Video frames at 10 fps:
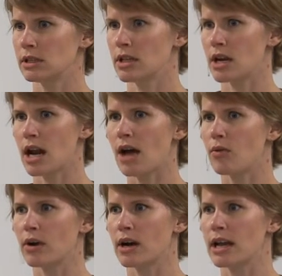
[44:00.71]
They're
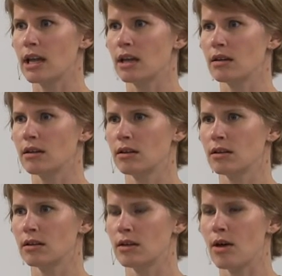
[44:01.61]
not worrying
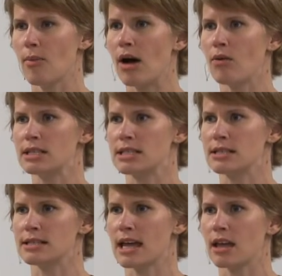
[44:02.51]
about what to
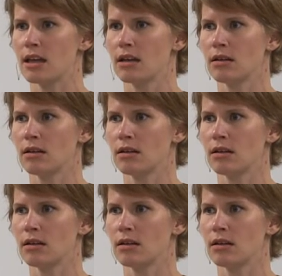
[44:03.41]
say.